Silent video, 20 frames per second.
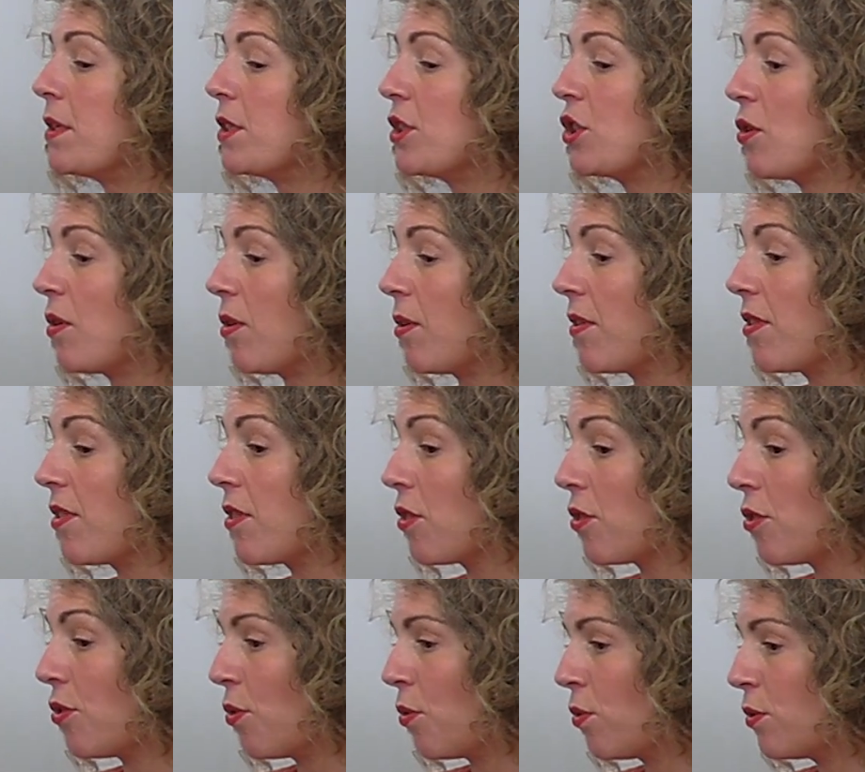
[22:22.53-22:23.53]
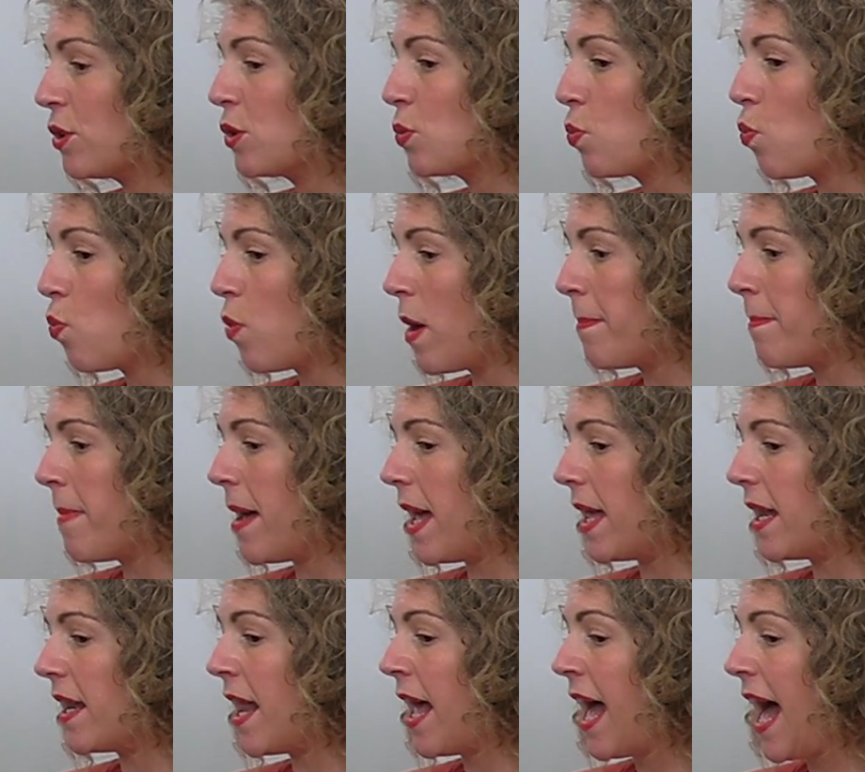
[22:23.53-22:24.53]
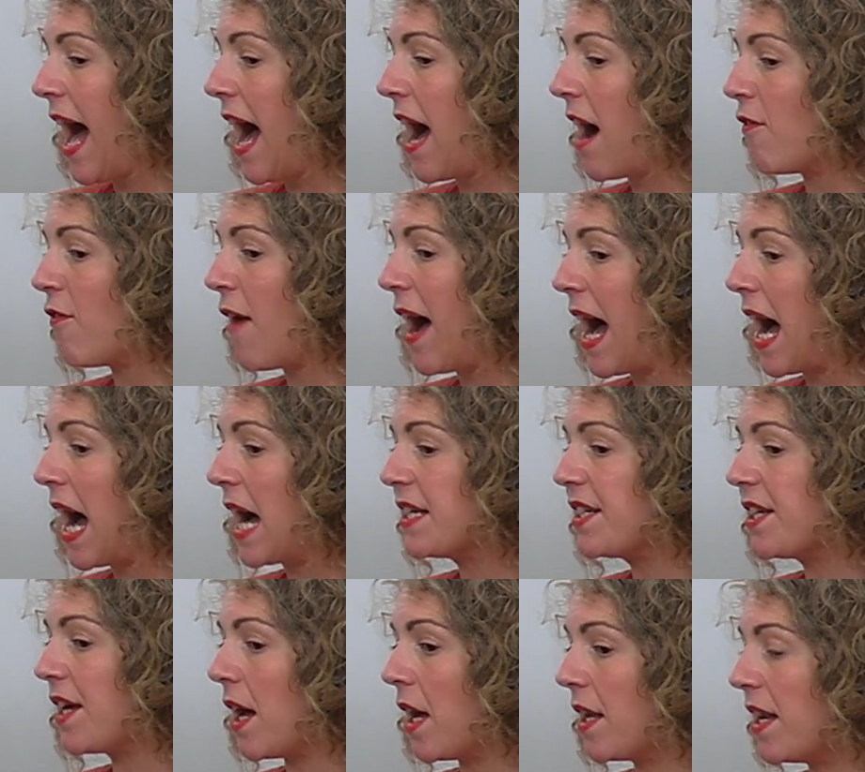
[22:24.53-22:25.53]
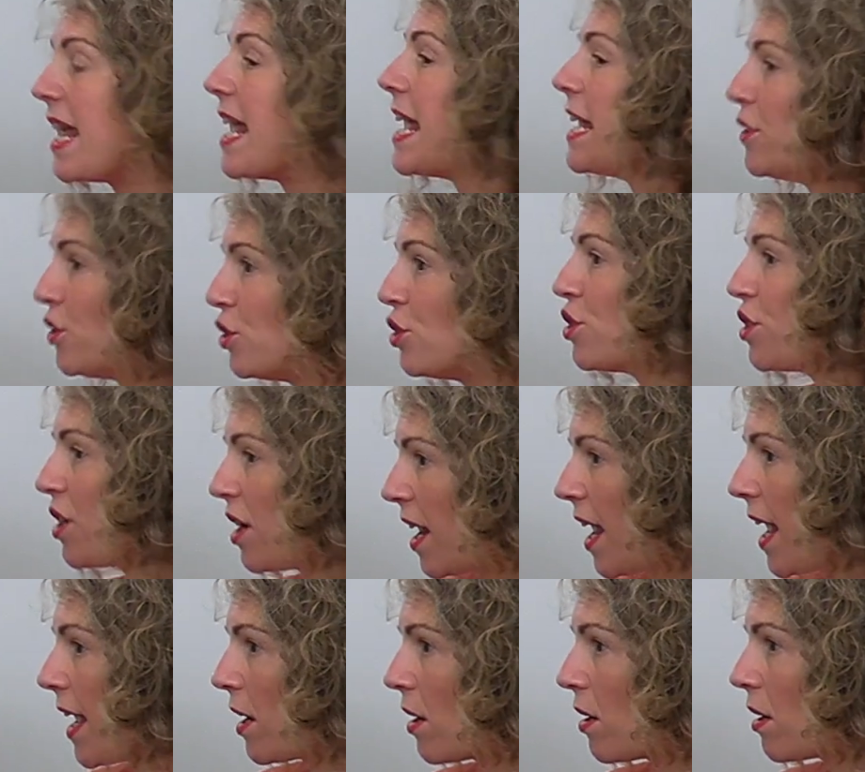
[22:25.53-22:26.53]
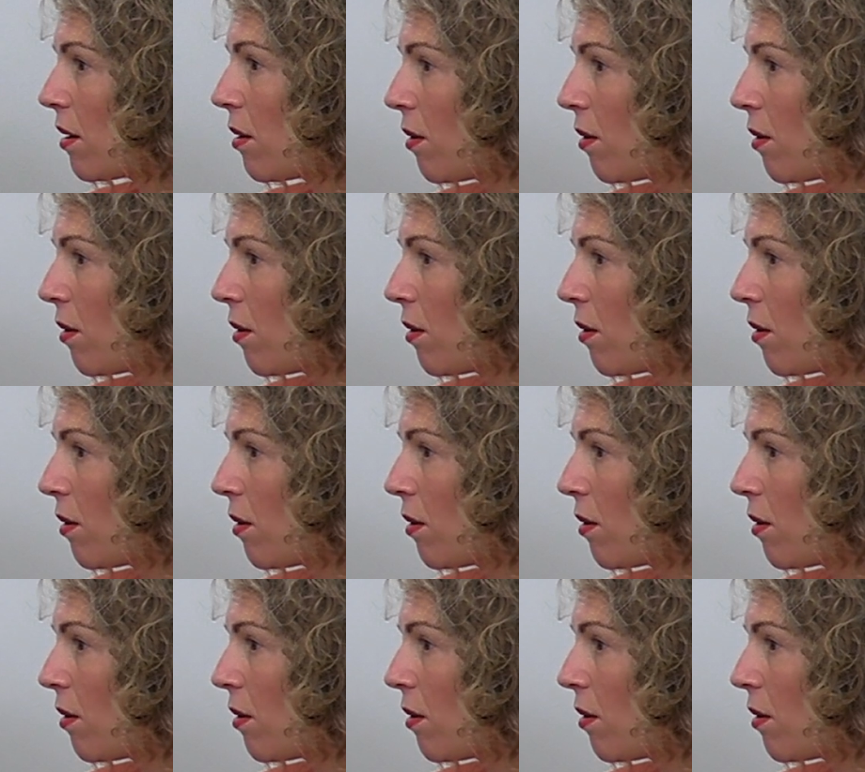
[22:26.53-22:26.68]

So those women have had an injury,